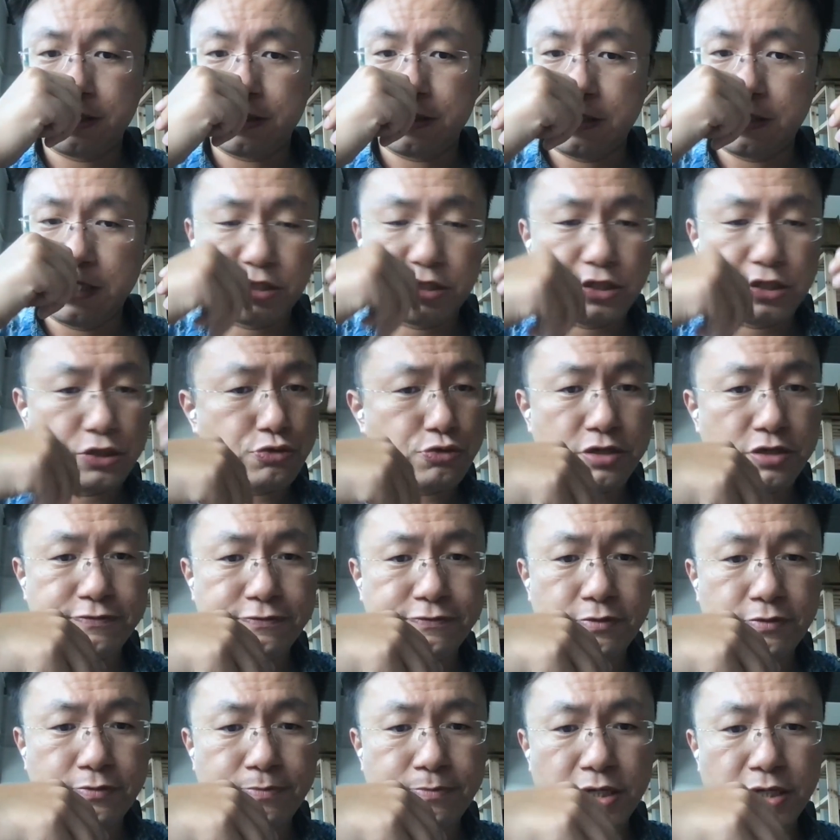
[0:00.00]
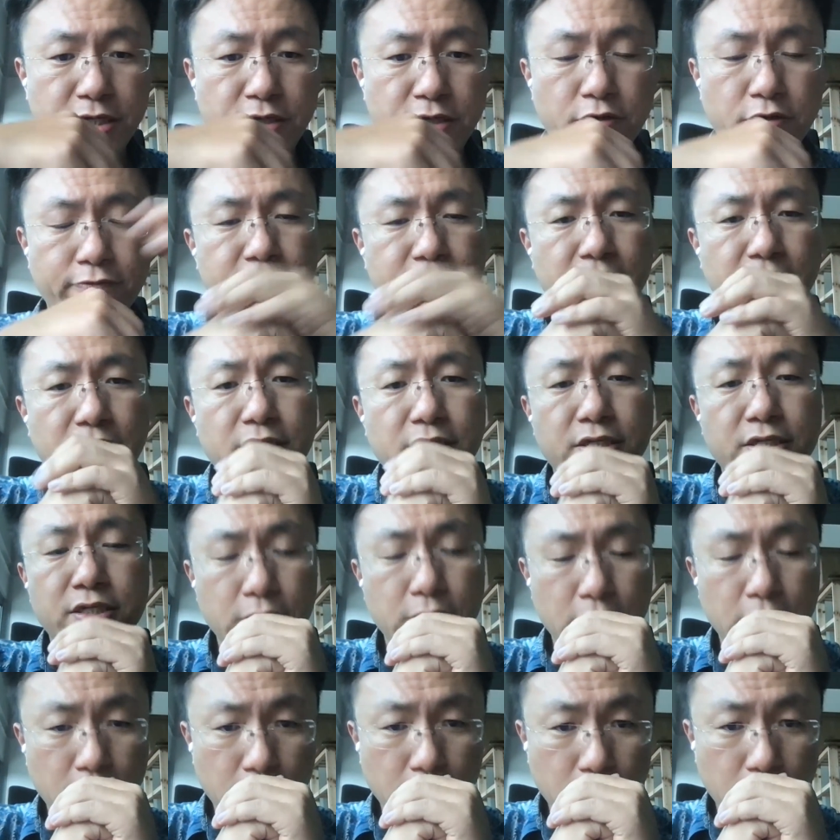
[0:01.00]
and a lot of people would just use
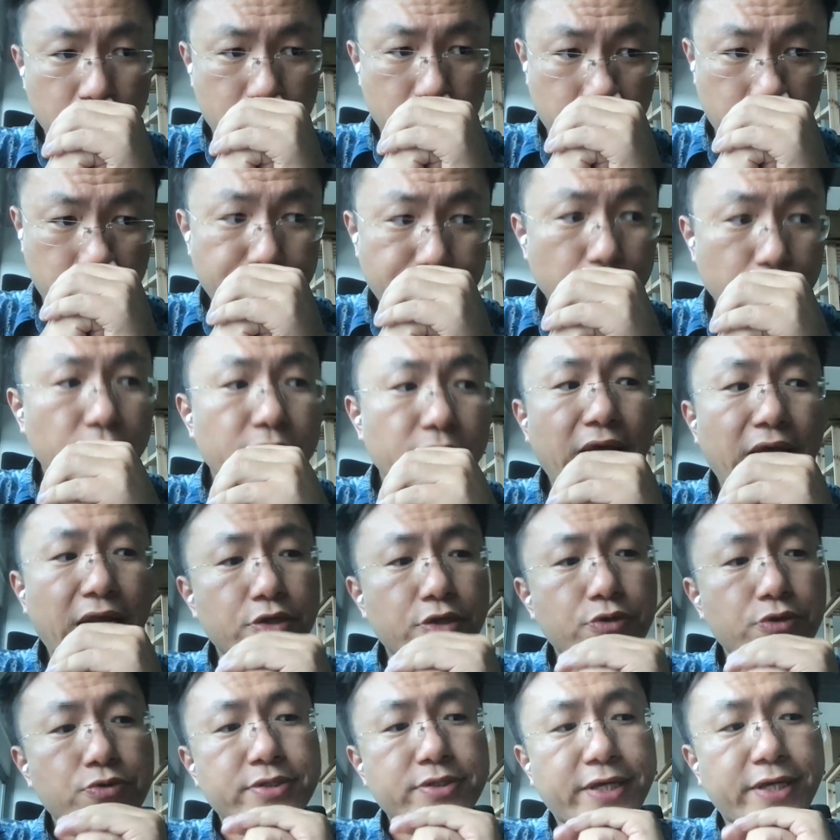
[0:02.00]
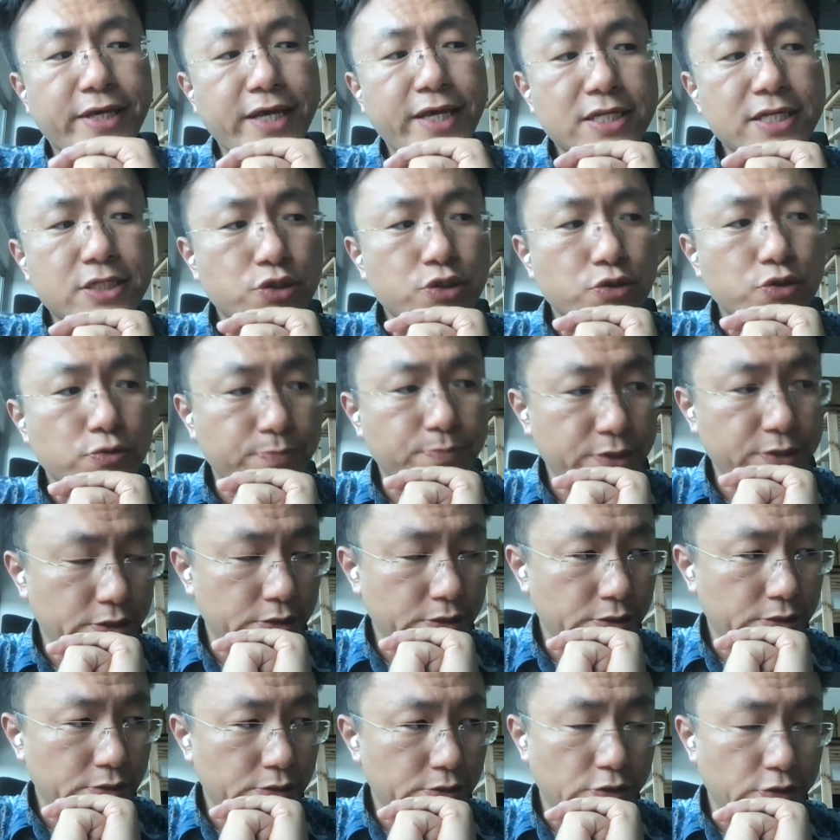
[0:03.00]
the stores and just transfer
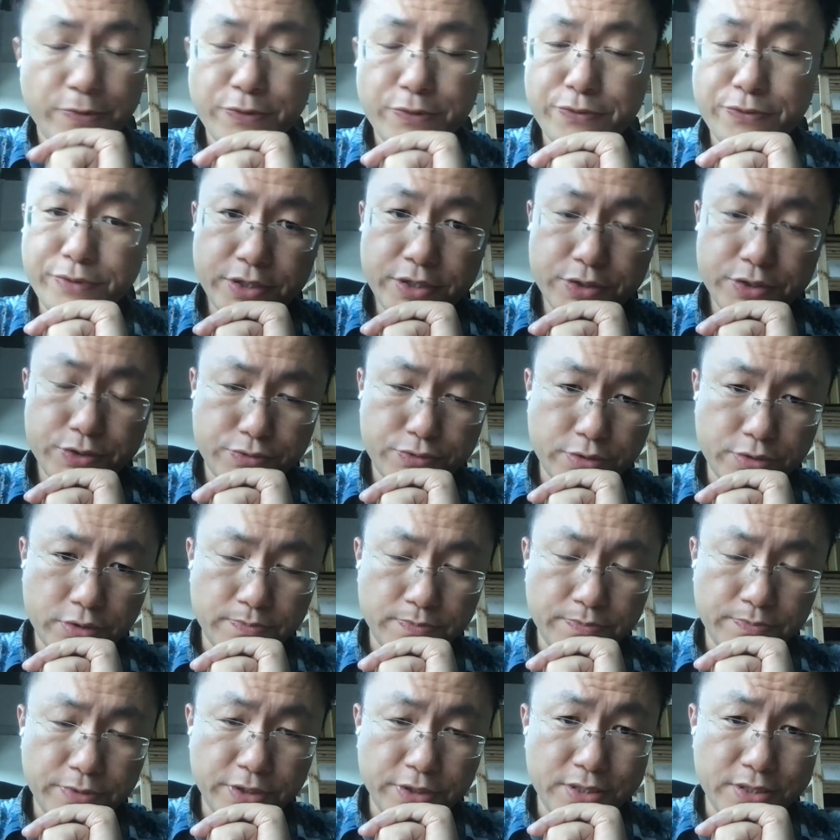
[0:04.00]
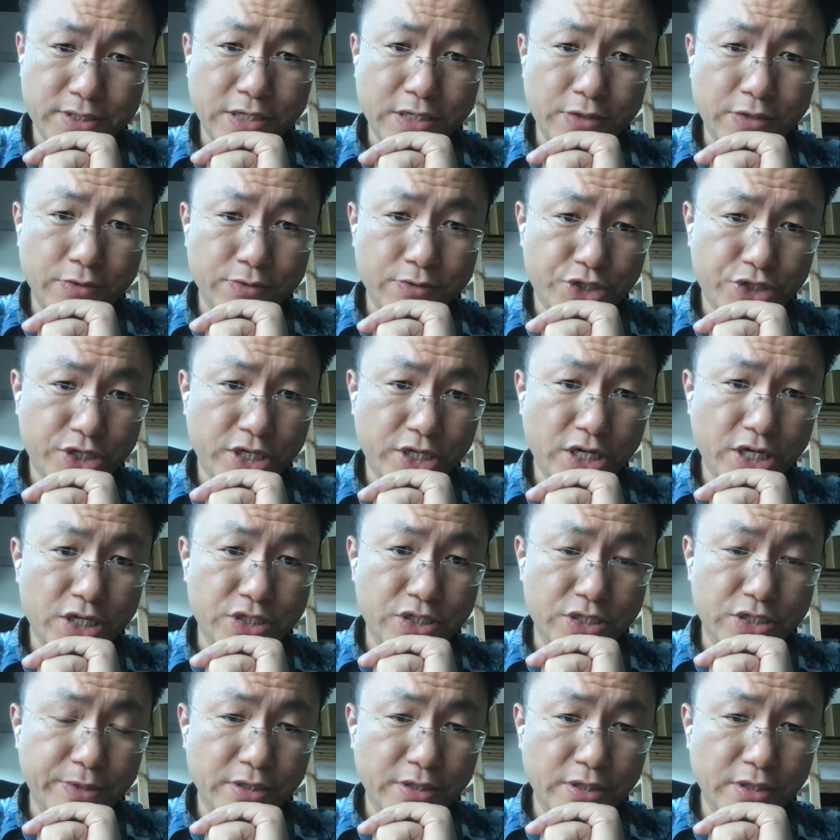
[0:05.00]
money over Dana. So they built that
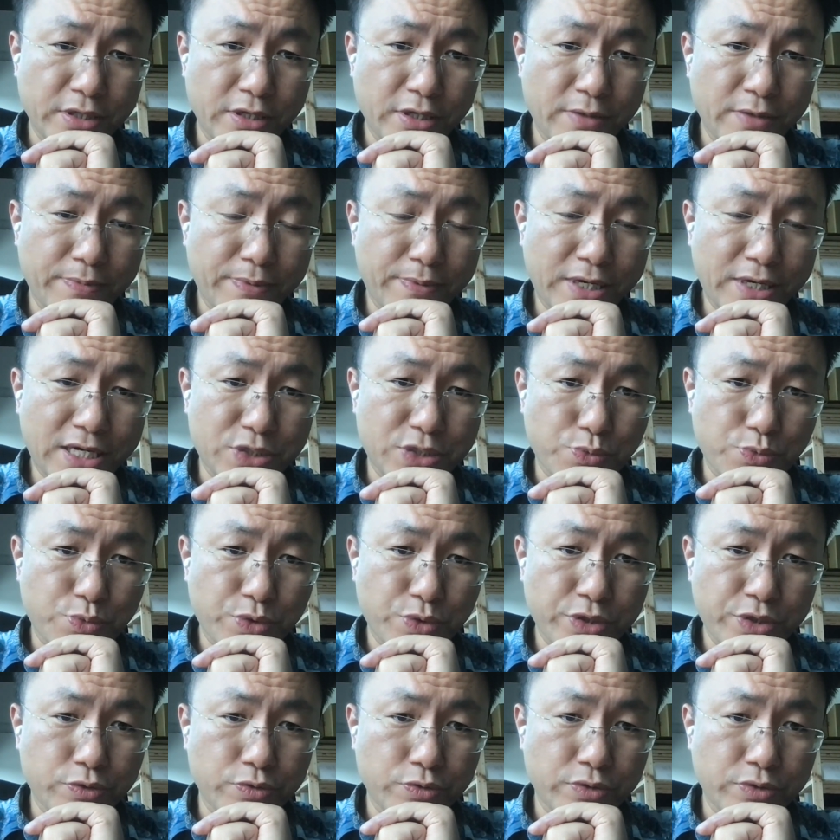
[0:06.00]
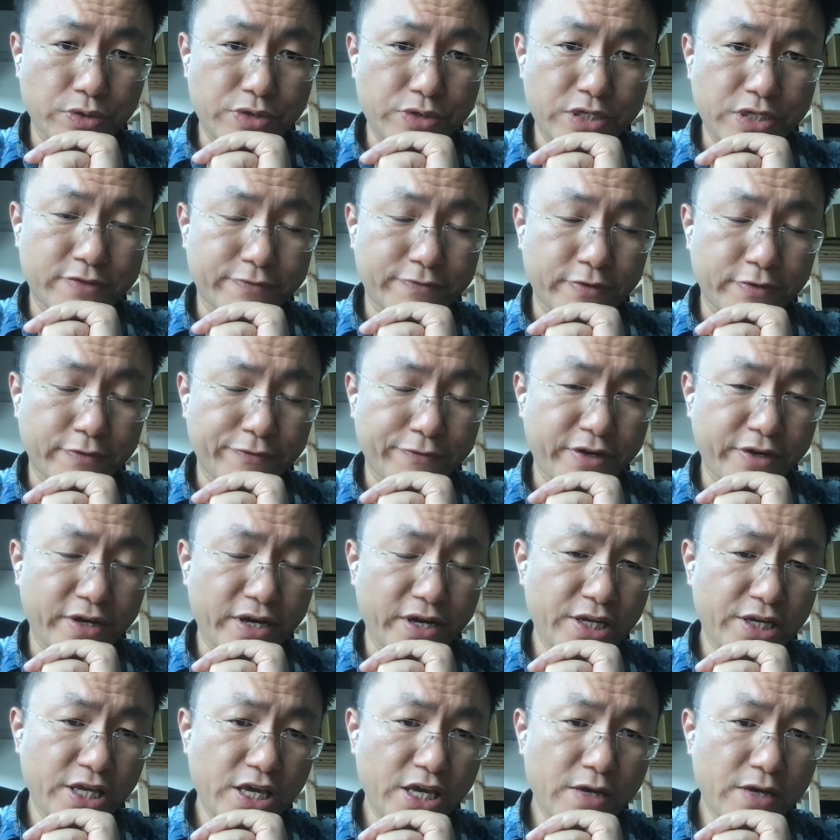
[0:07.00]
use case to be really strong
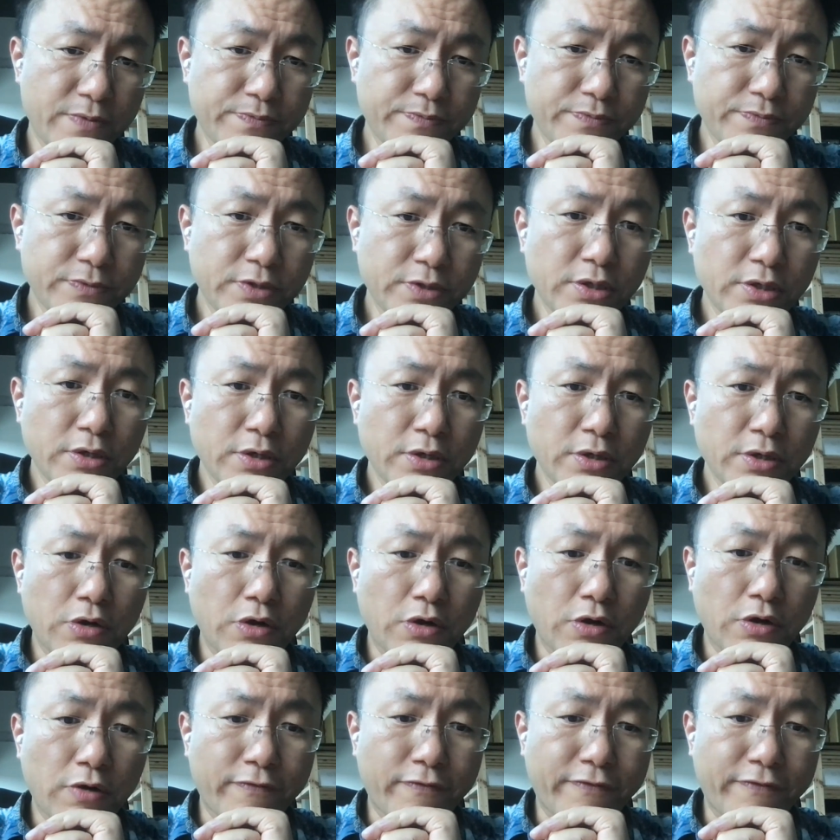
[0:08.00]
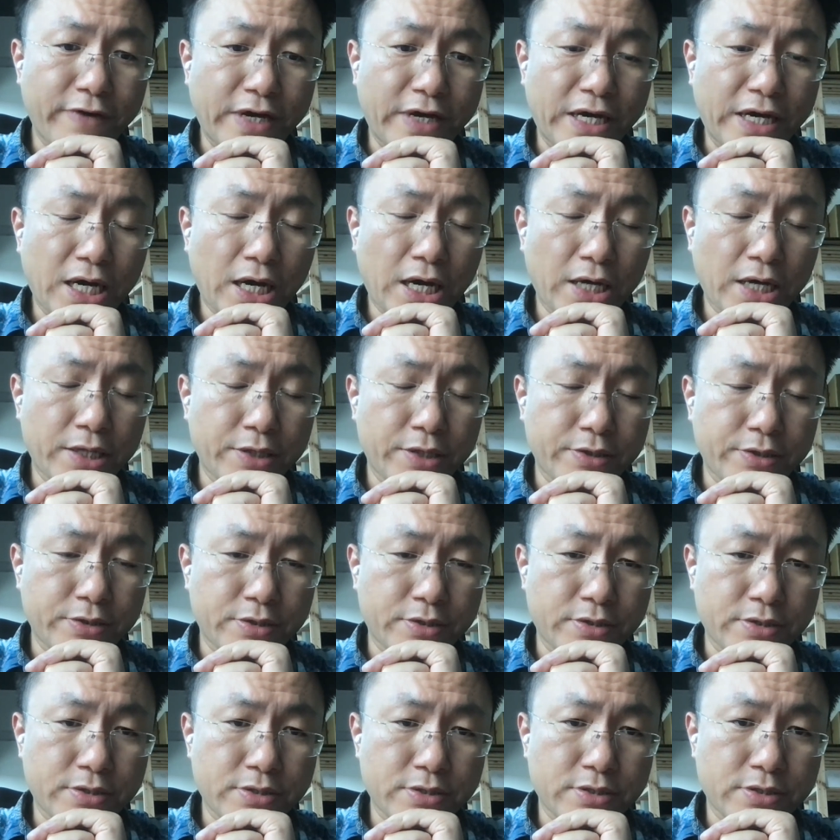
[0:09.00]
because they don't charge. I mean, in the past, we do the
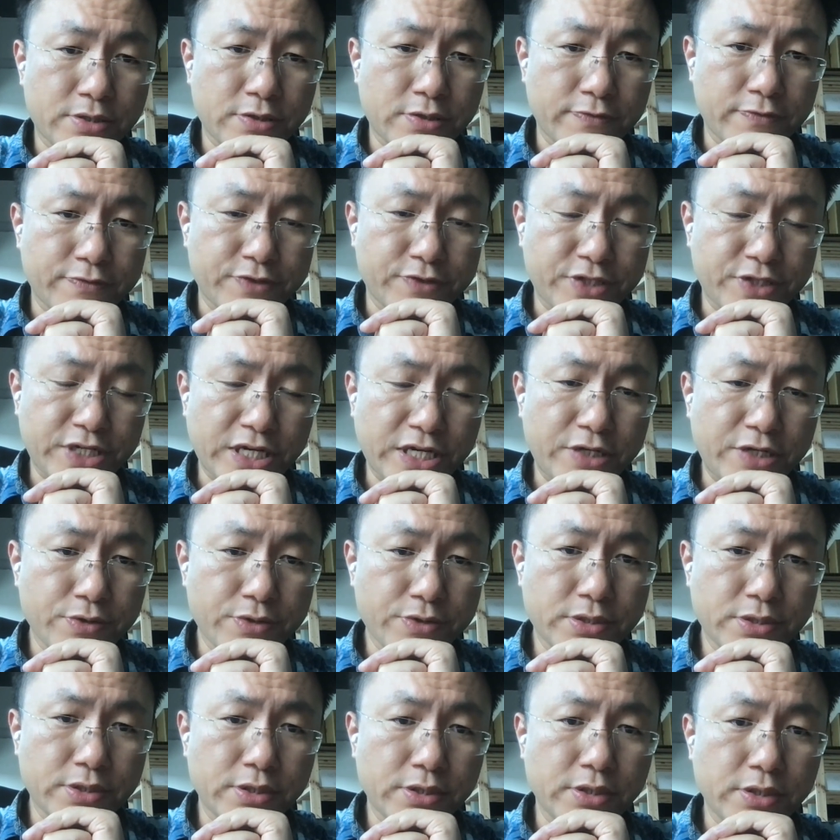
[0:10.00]
transfer via ATM